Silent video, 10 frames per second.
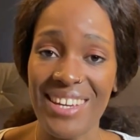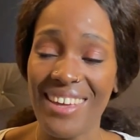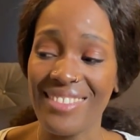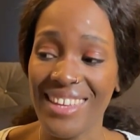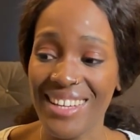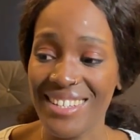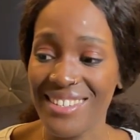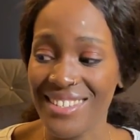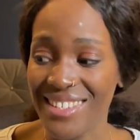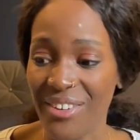and that
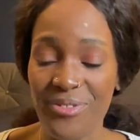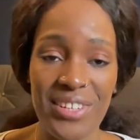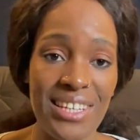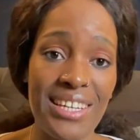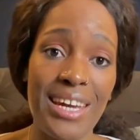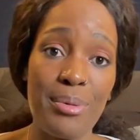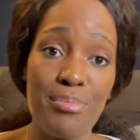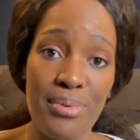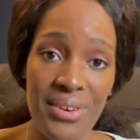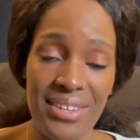is definitely a
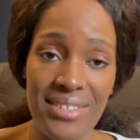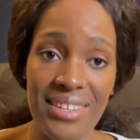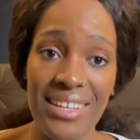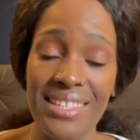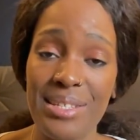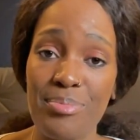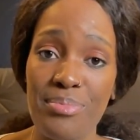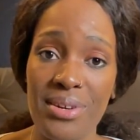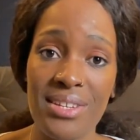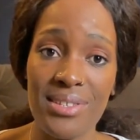breeze. It's a
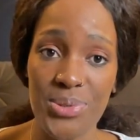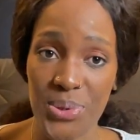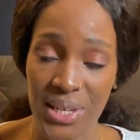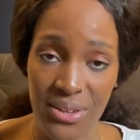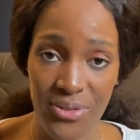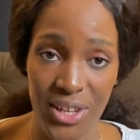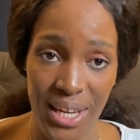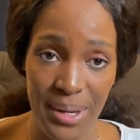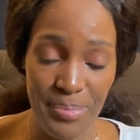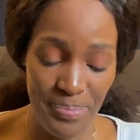breeze to live here.